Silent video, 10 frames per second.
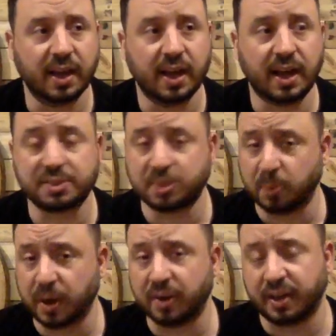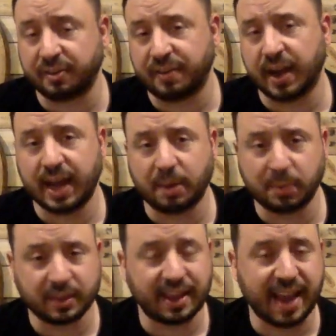Uh, so we are going to find out
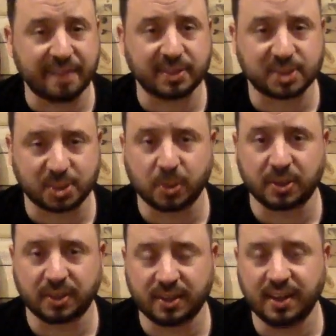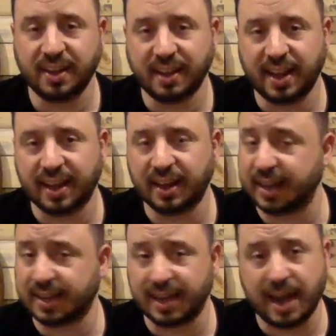what they have in store, and
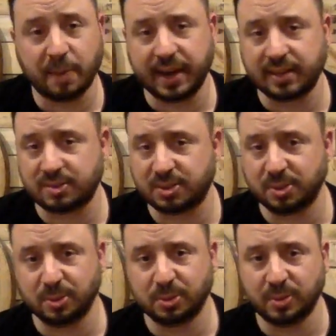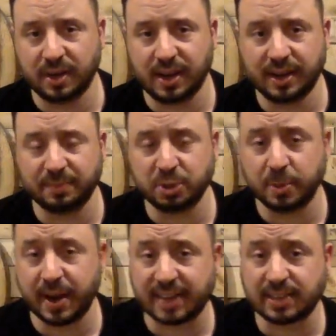I cannot wait to uh, do
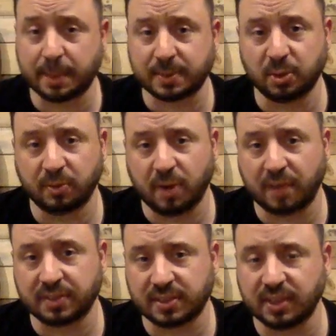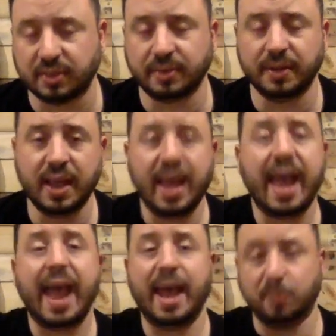my next episode of Off the Still.
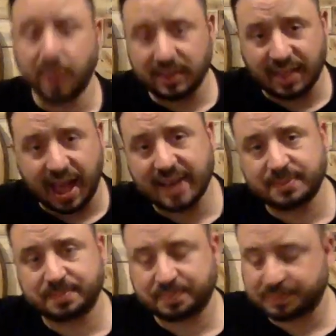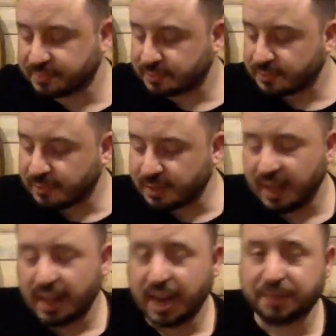And with that,
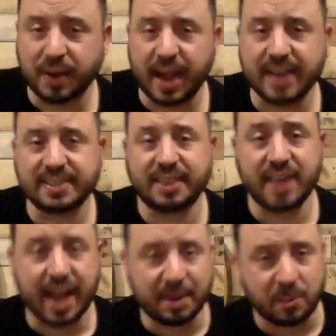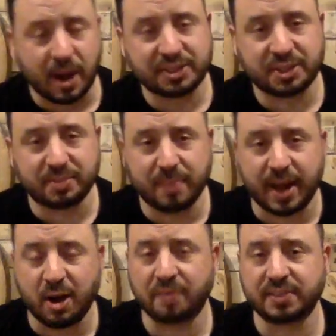if you guys have not watched
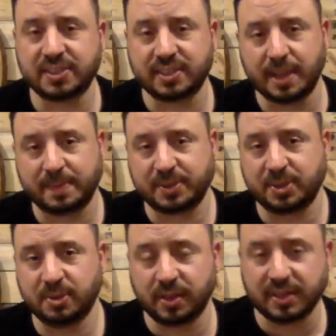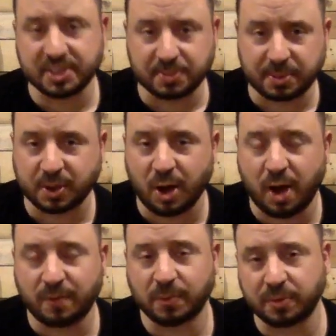my Off the Still episode with Elizabeth
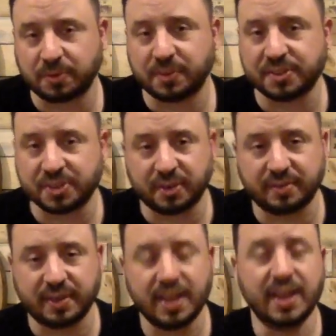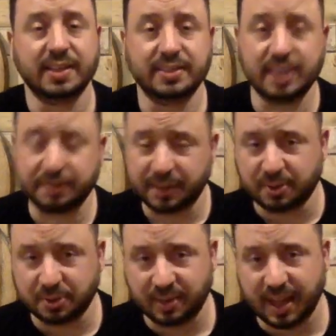McCall from Woodford Reserve, definitely
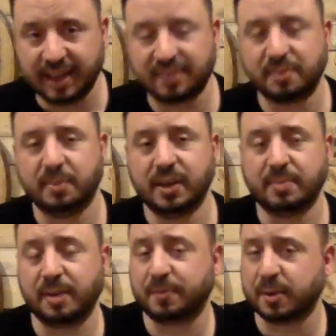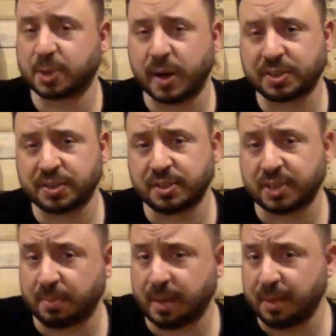go do that. But my first question is
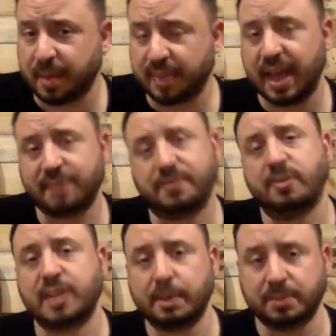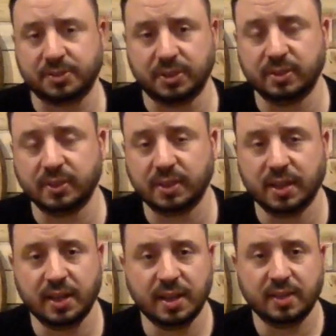going to be about that first episode.
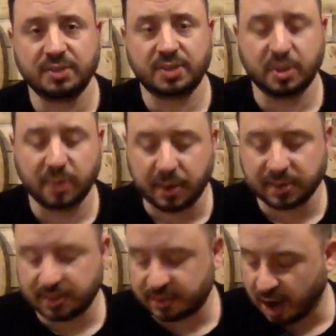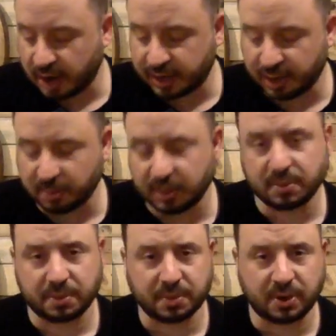So when I was talking to
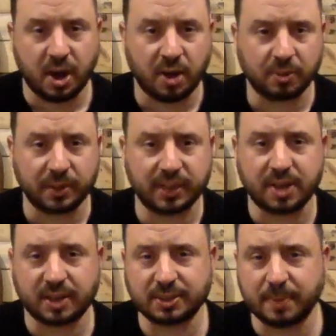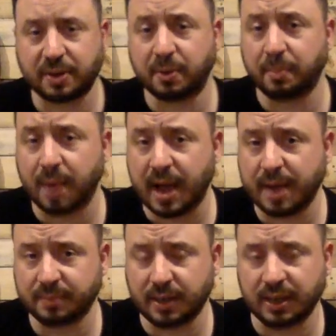Elizabeth McCall, we talked about her
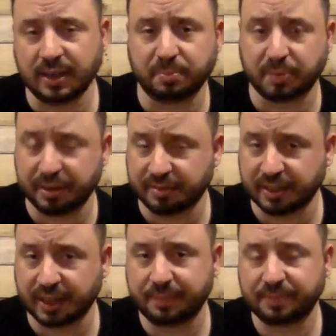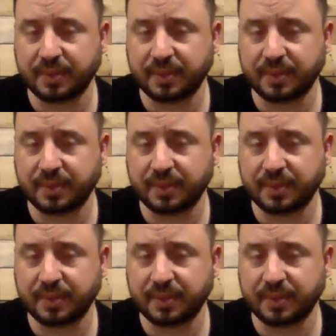mom uh, briefly.